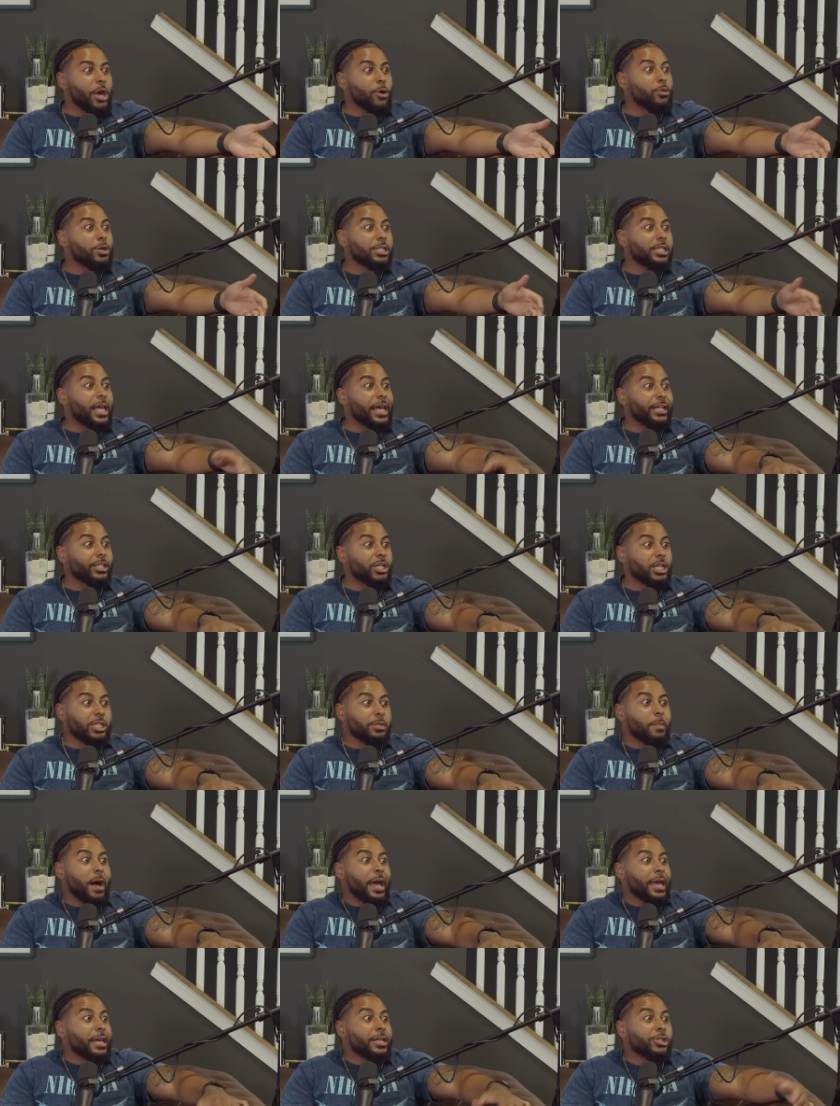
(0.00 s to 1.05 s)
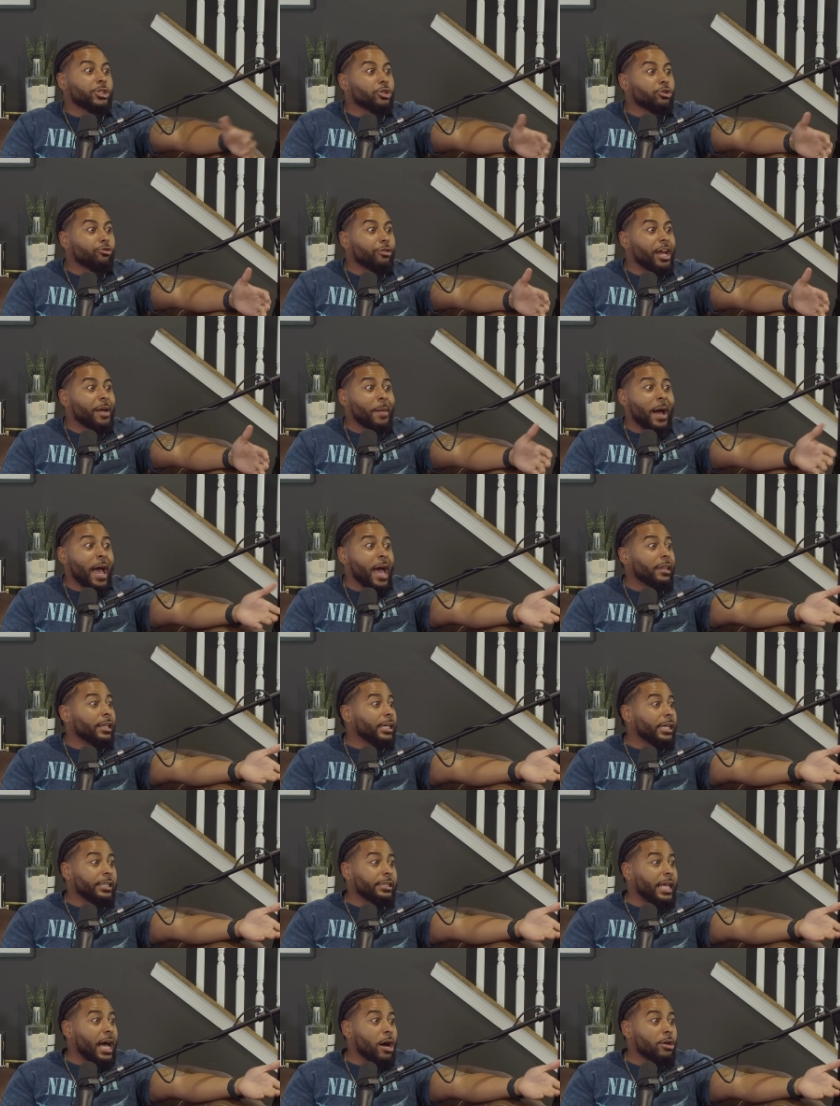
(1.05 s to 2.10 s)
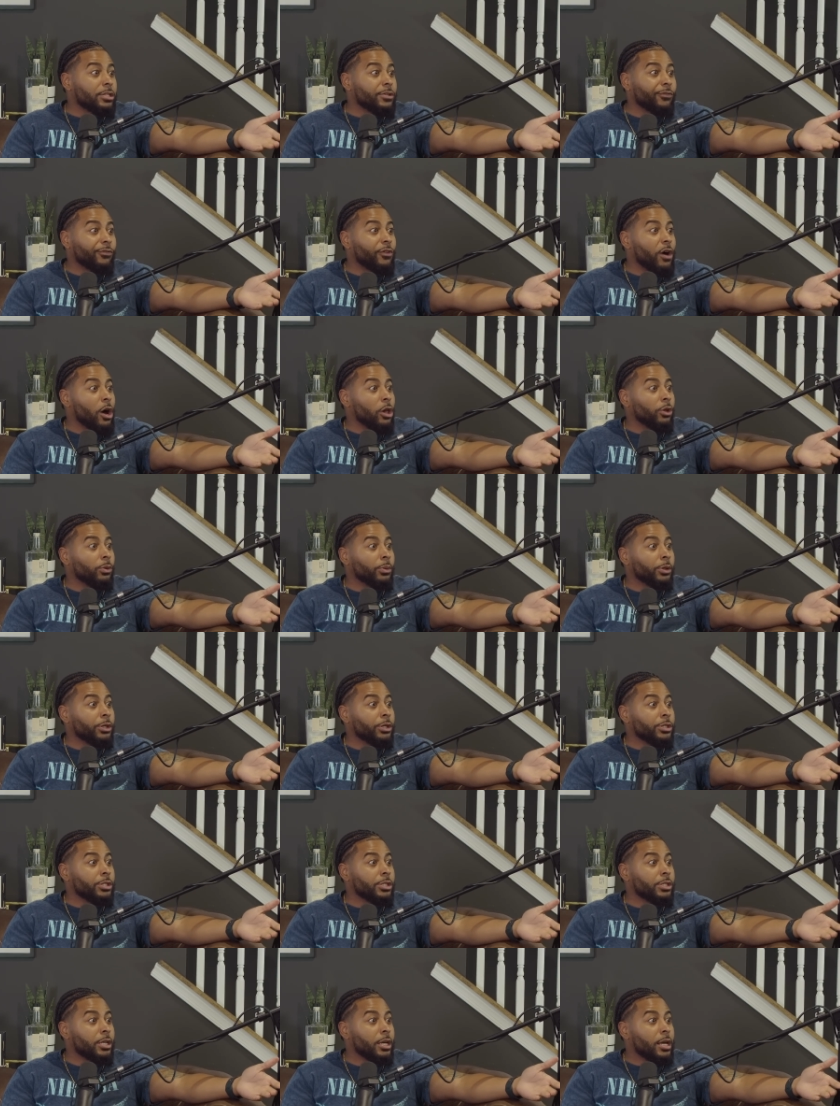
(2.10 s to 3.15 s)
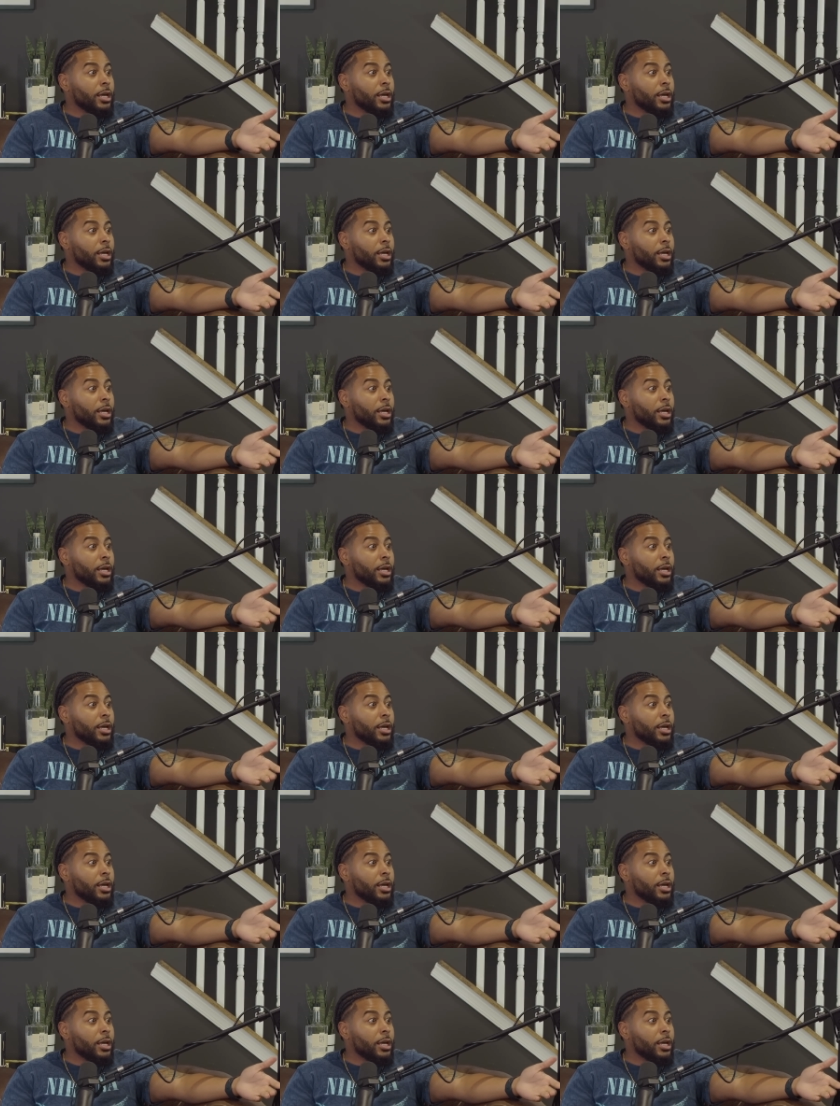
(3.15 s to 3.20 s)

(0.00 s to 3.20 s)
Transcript: It was like just my Instagram. I had like 1,000 followers.